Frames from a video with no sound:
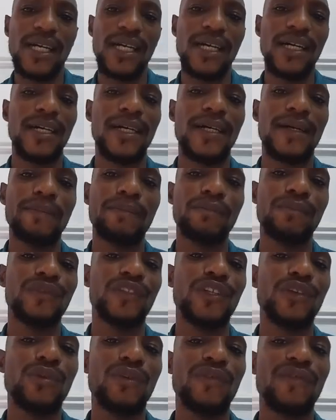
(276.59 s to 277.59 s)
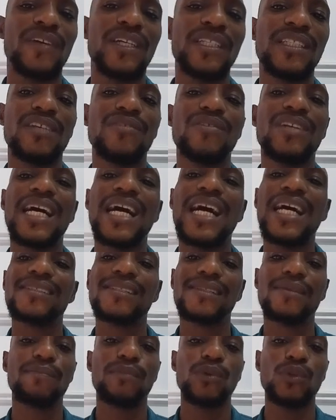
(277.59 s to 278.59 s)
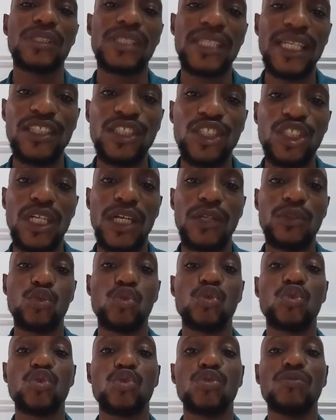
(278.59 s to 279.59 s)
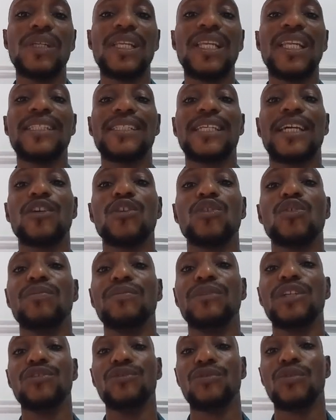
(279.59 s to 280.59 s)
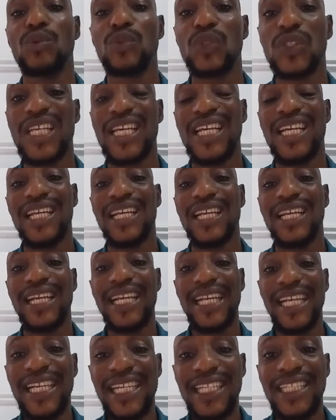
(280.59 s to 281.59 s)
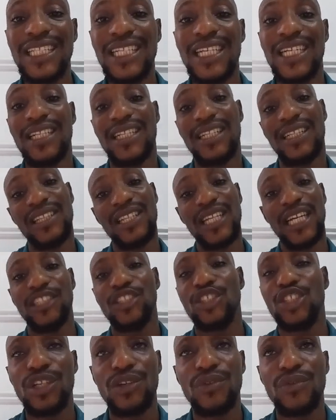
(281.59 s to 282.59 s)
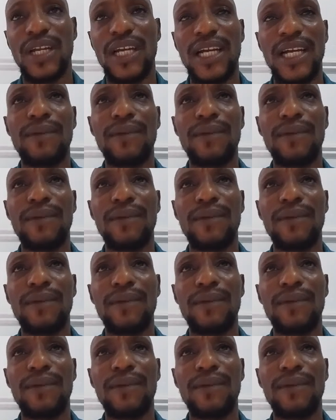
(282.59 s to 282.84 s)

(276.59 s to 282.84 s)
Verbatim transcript: the refinery has the potential to stimulate economic growth in Nigeria.